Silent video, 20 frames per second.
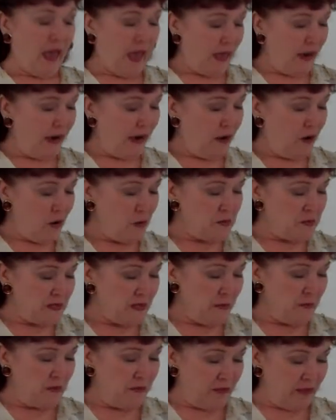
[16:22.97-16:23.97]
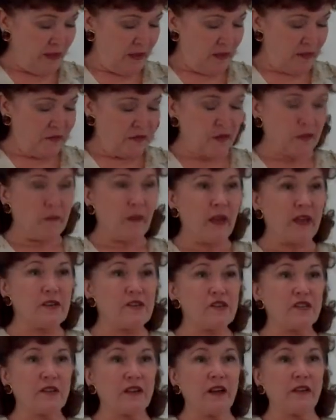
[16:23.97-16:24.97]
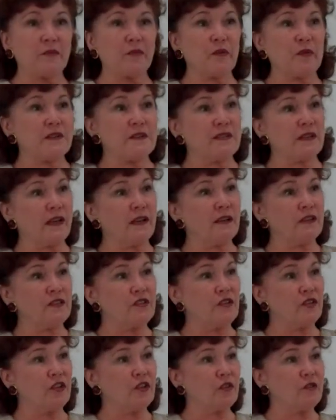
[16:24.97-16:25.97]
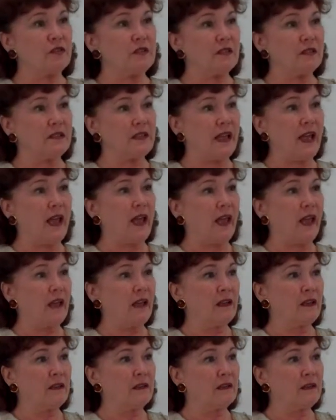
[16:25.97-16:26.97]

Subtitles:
And I hope some of the information I've presented to you today